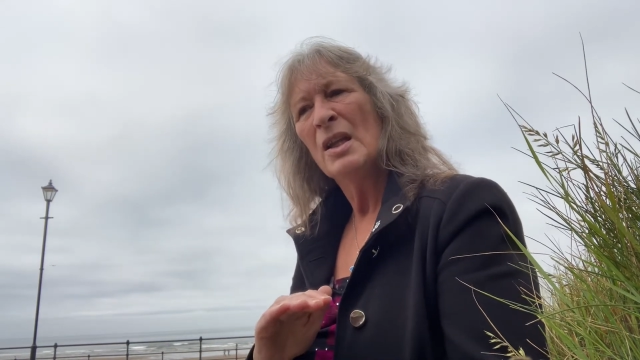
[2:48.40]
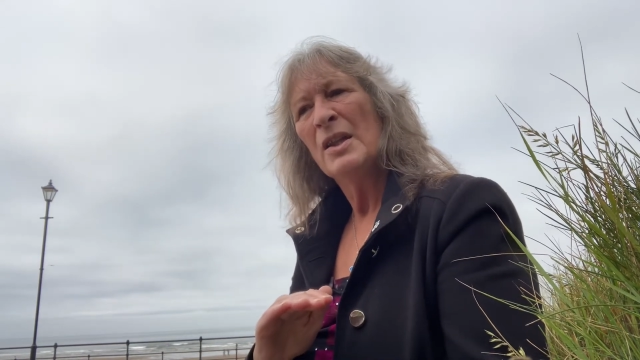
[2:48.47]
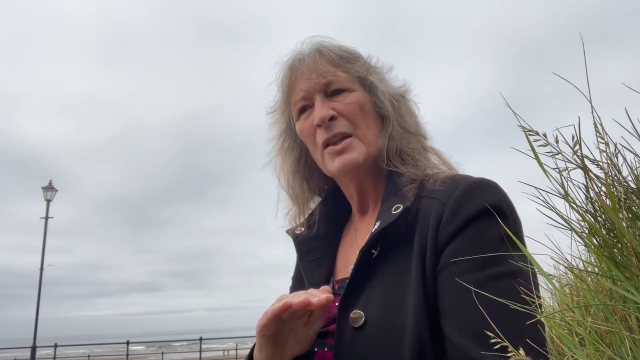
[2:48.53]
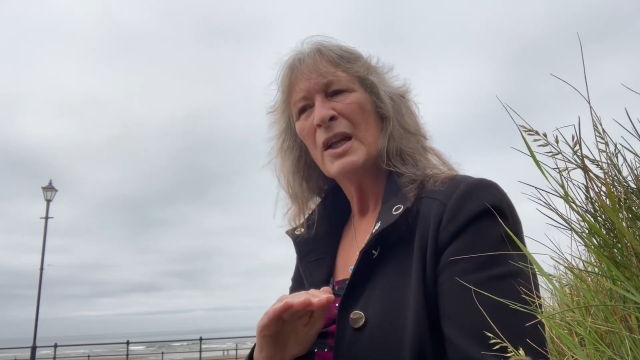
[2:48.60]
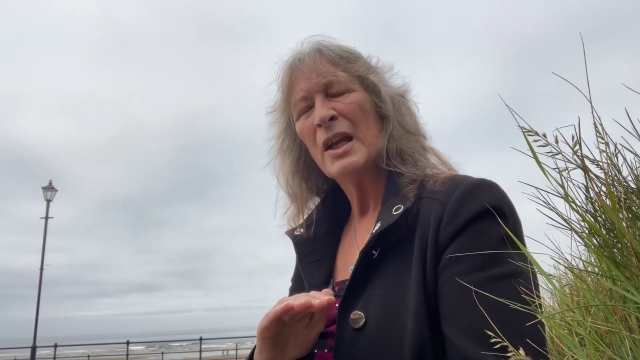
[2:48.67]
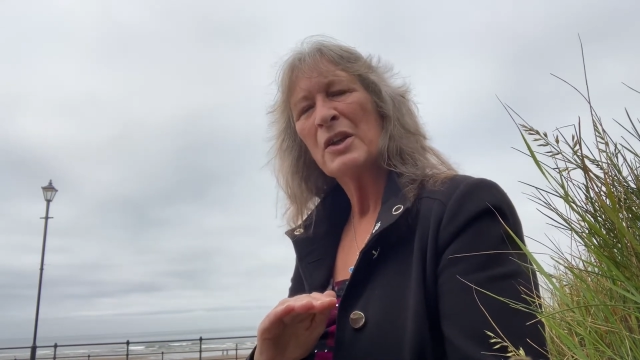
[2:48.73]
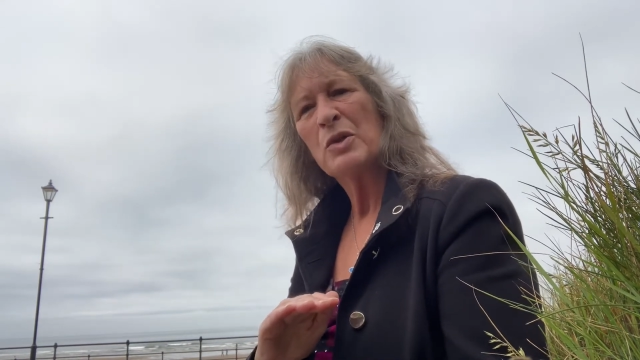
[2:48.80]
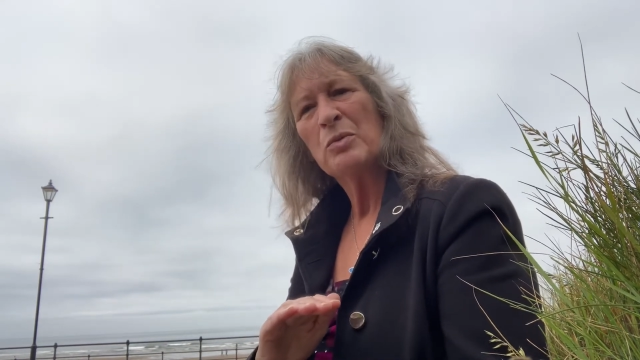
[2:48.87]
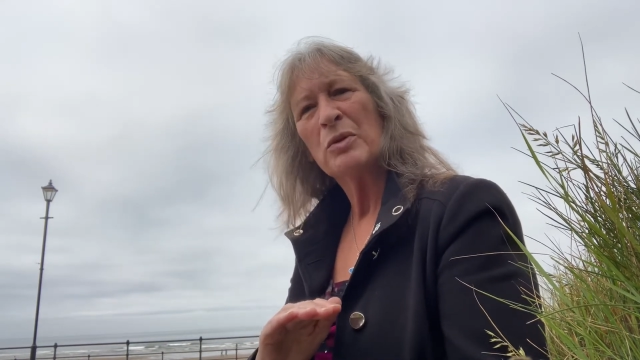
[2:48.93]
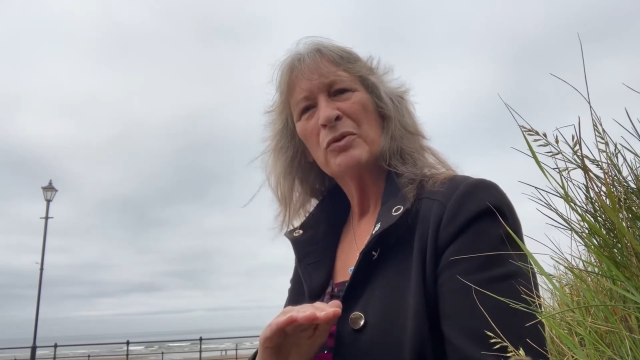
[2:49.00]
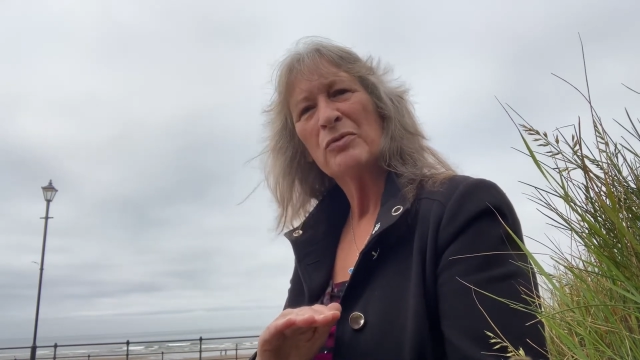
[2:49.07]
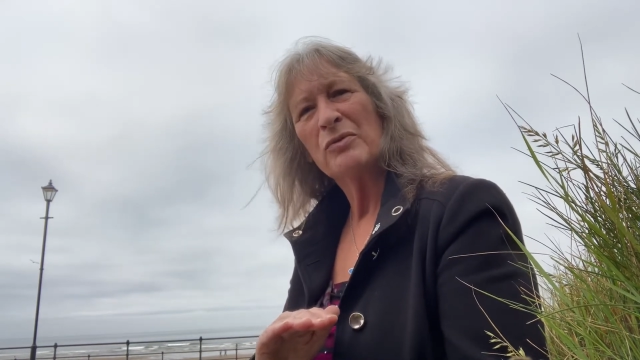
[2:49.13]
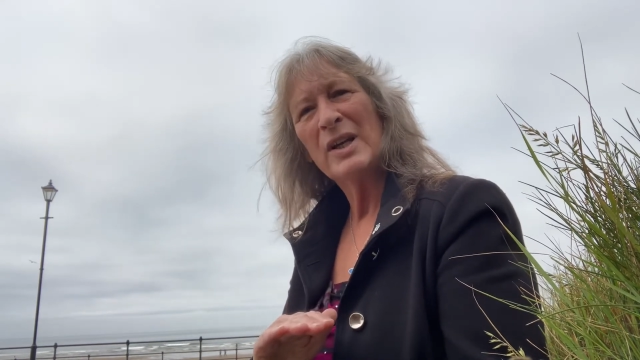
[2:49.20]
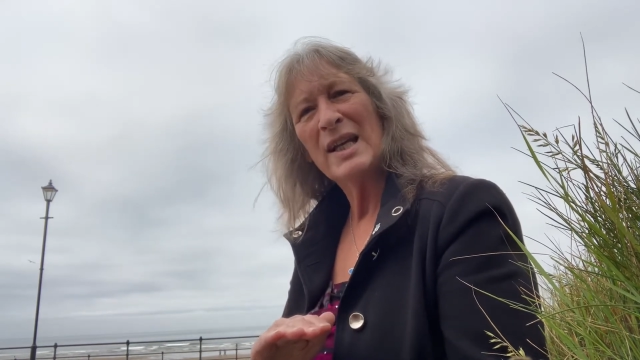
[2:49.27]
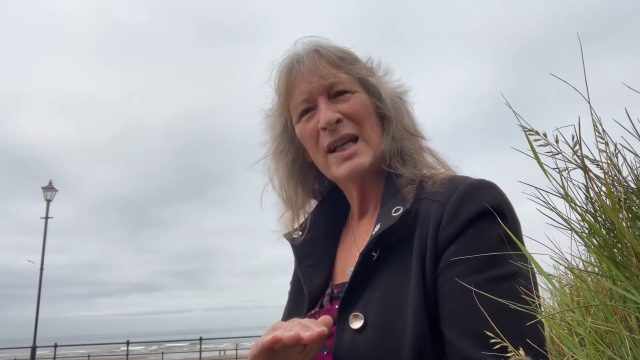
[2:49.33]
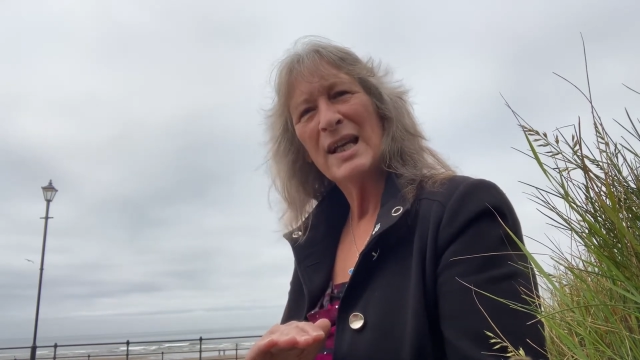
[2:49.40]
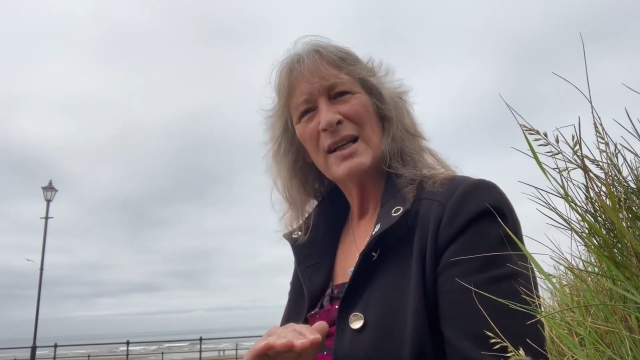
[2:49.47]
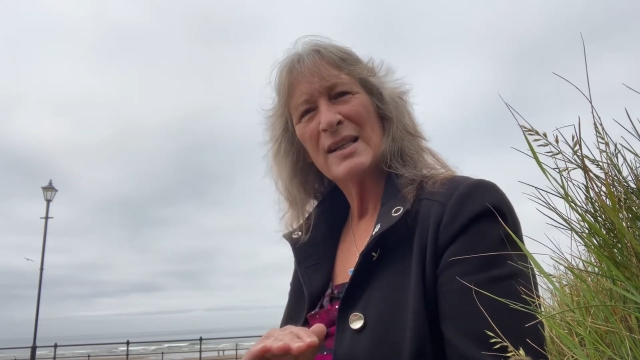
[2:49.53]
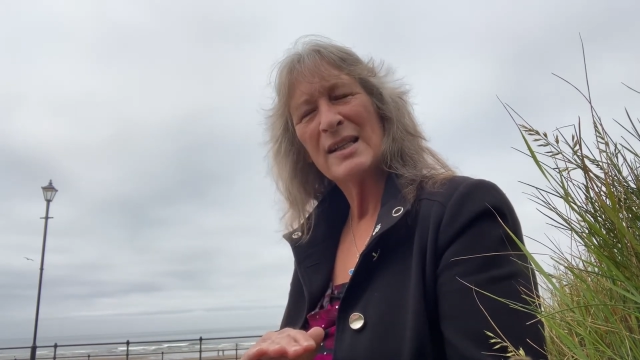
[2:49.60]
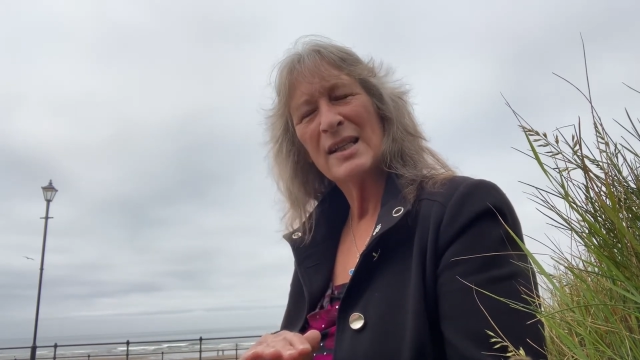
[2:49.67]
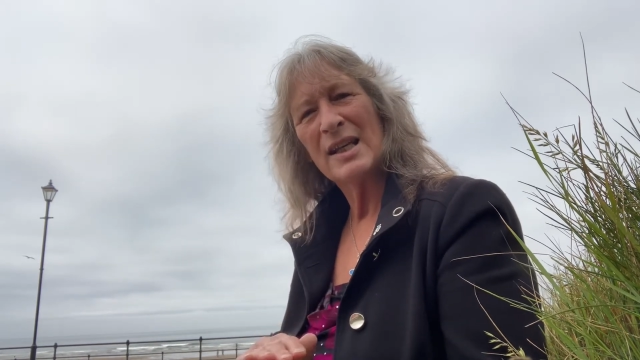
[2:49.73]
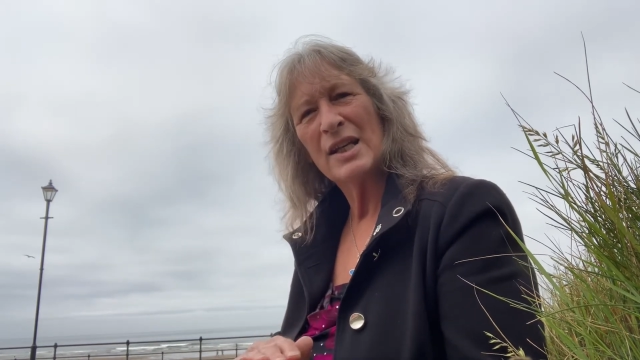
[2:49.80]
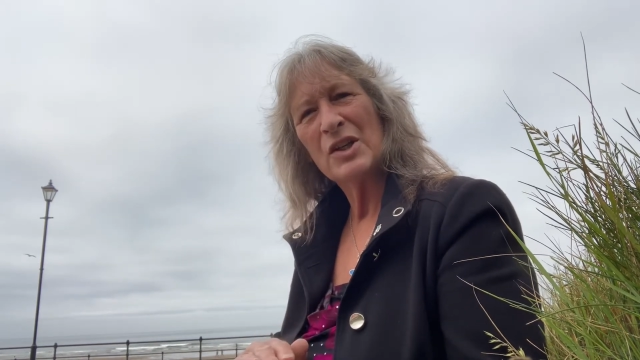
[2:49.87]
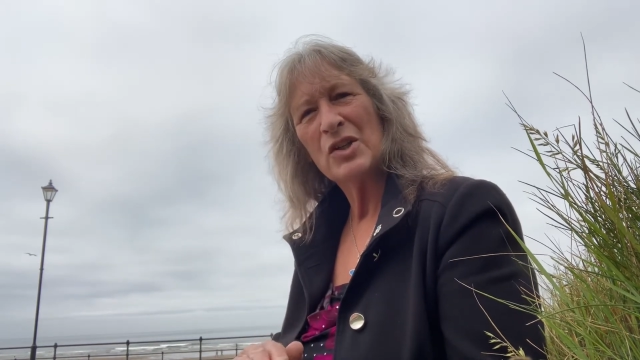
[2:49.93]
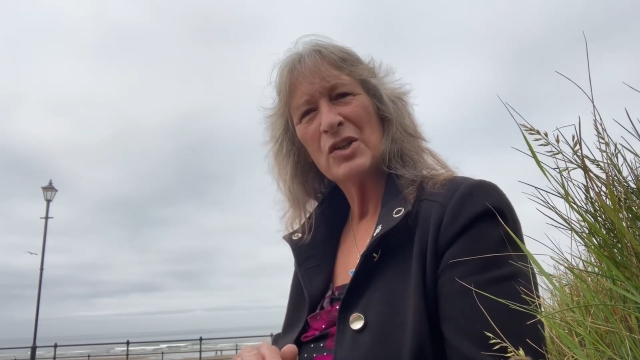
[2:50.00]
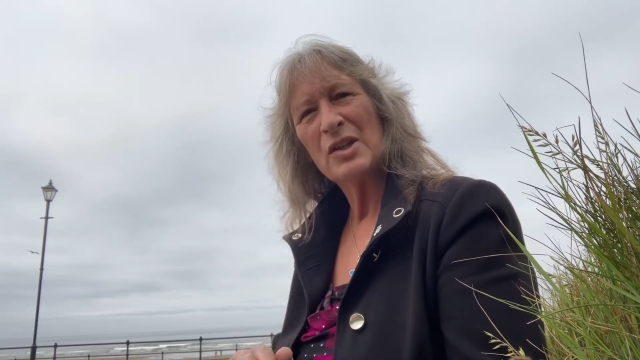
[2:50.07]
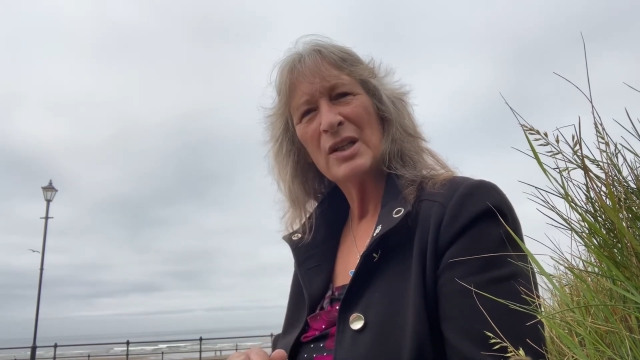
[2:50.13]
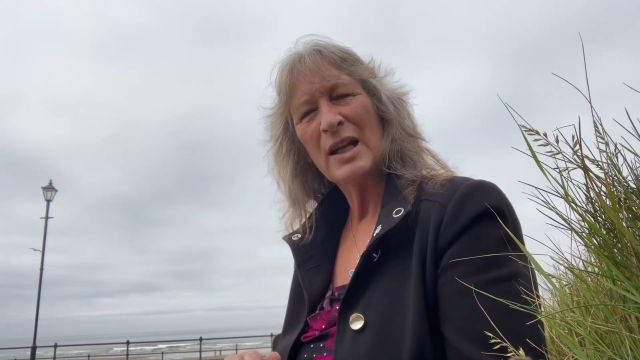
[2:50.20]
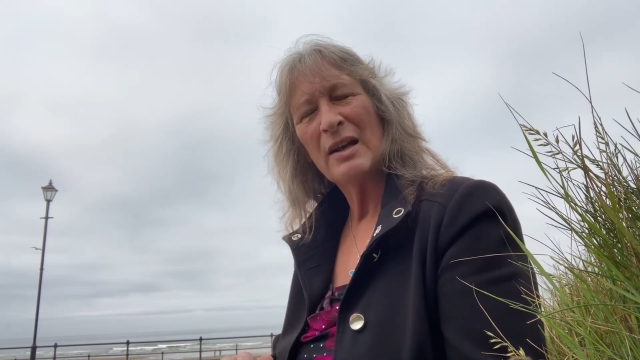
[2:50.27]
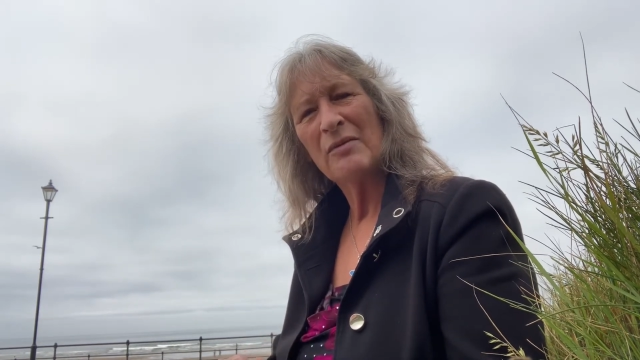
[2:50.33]
the actual
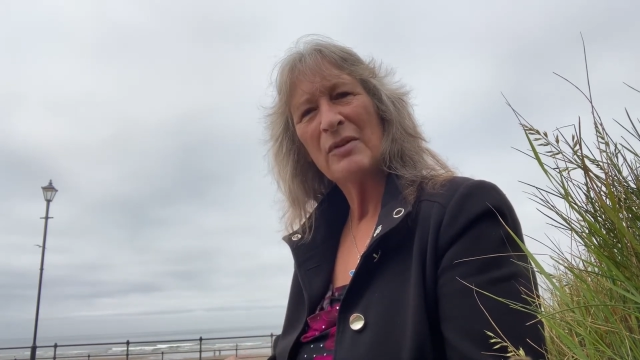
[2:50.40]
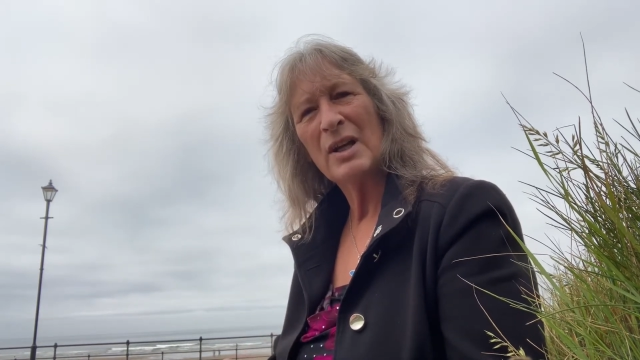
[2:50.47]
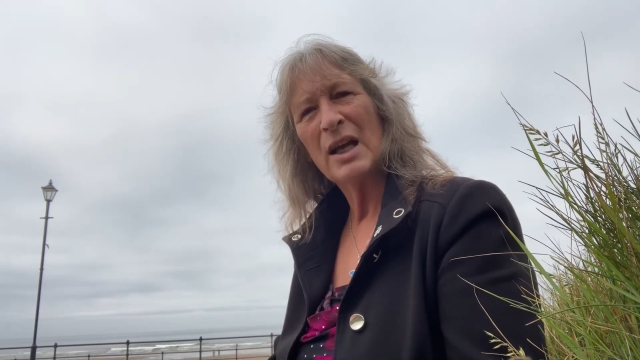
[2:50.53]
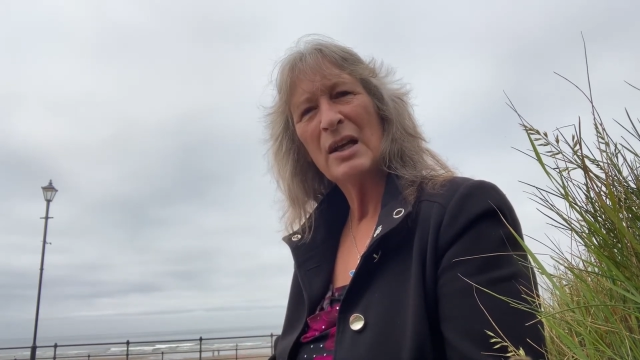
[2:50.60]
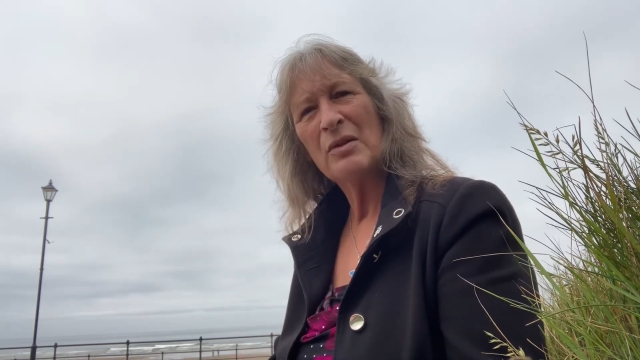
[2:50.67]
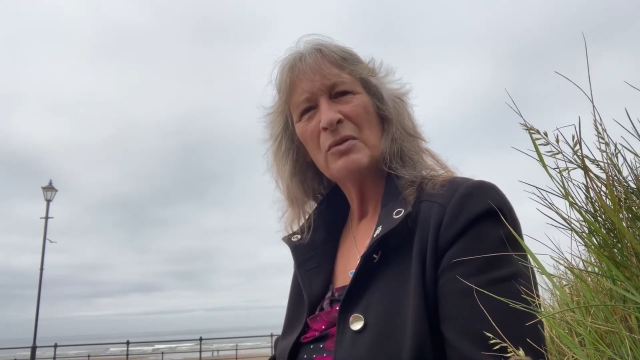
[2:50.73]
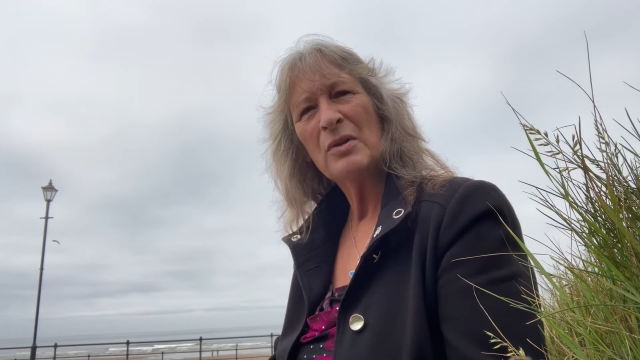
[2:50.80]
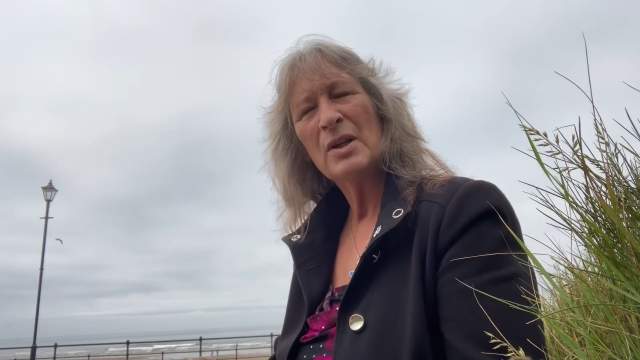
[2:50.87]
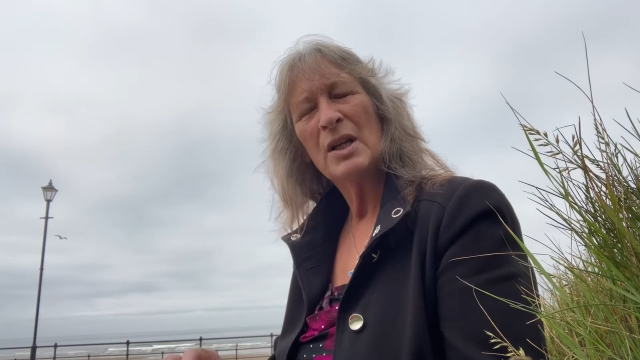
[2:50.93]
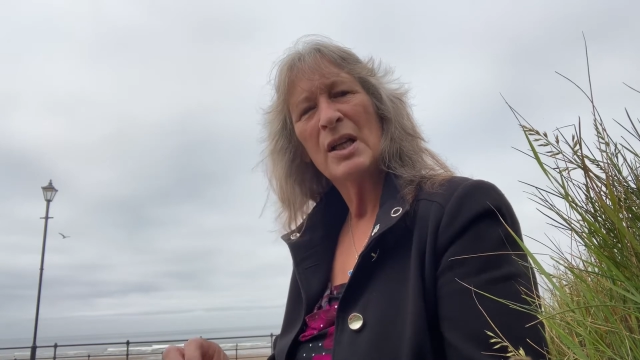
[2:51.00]
relaxation down now,